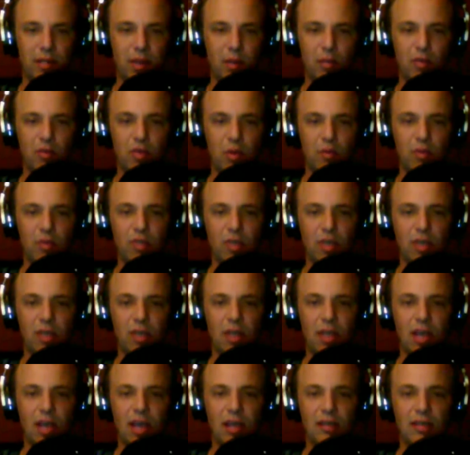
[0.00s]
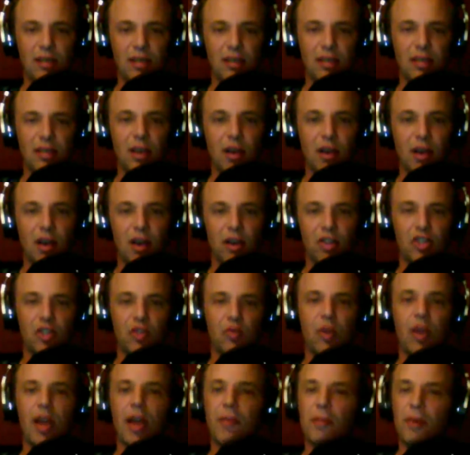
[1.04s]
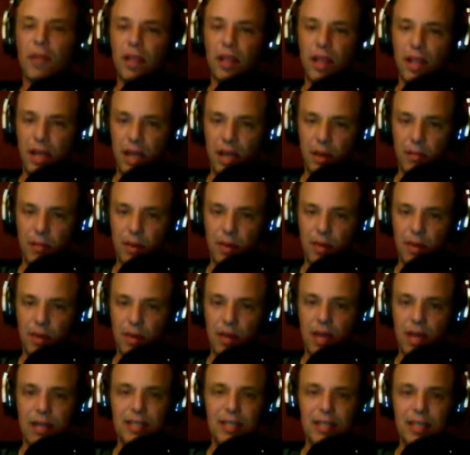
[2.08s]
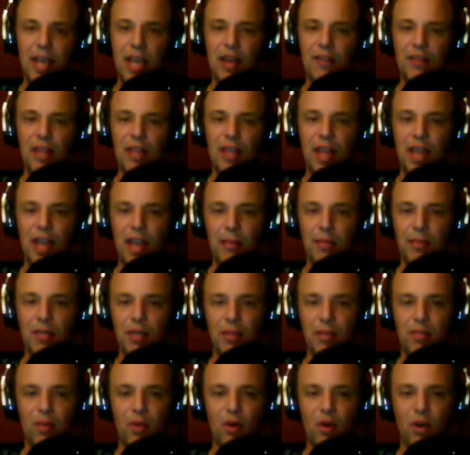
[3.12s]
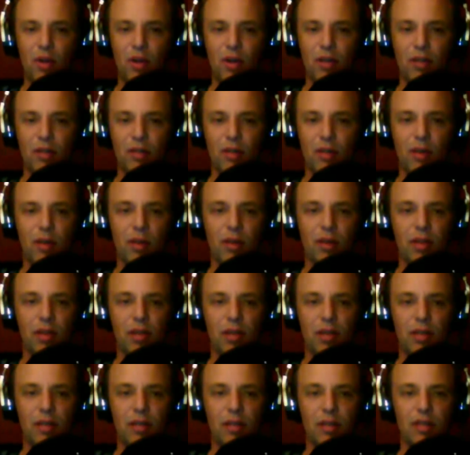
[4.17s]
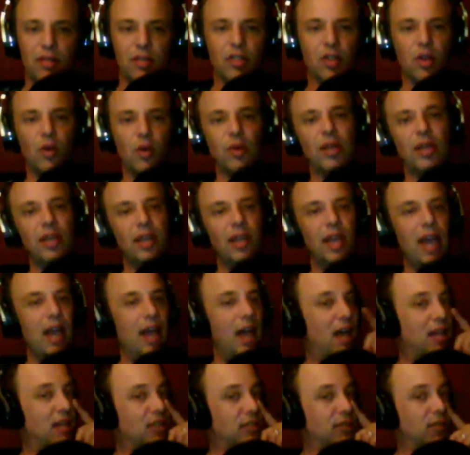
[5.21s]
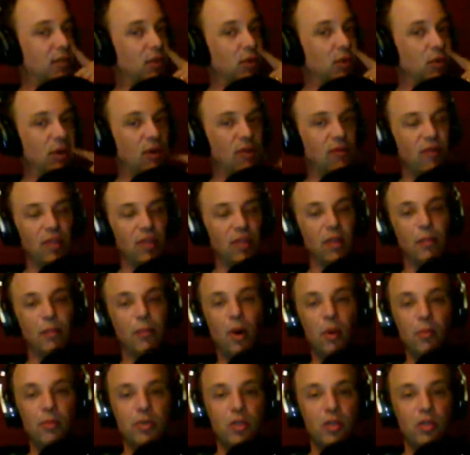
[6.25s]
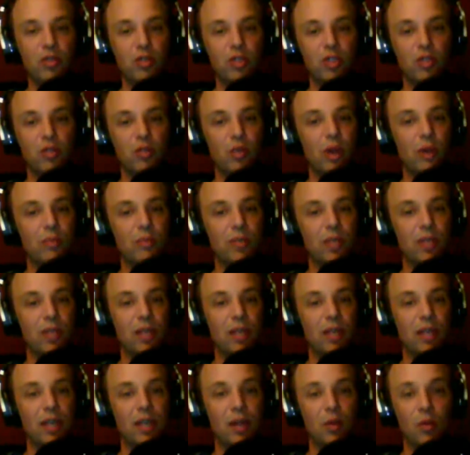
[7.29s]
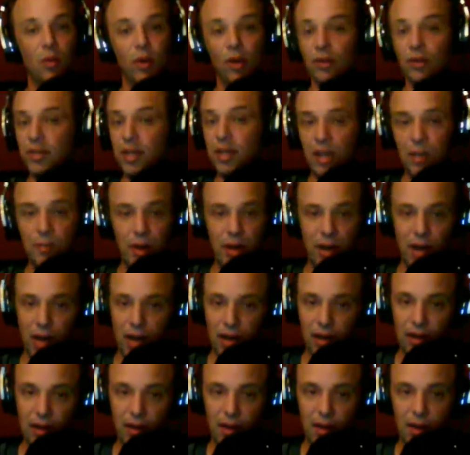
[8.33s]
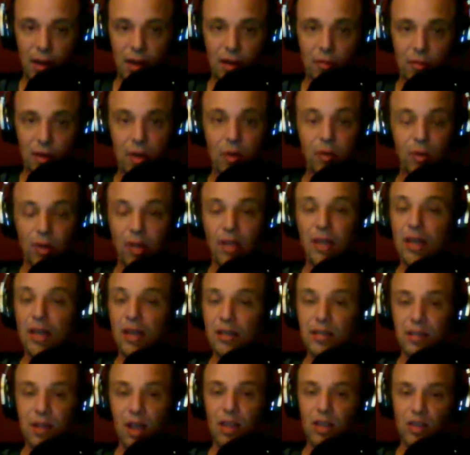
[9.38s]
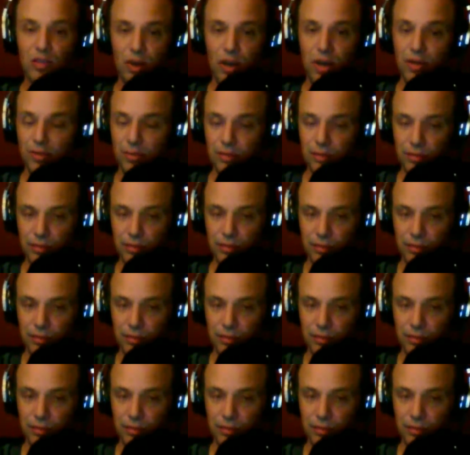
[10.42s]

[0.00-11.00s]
That was represented as an ashram lamp. It didn't have any Epson markings on it, so he asked for a refund. The Bulb Solutions rep said that he will take it back, but it really is an ashram.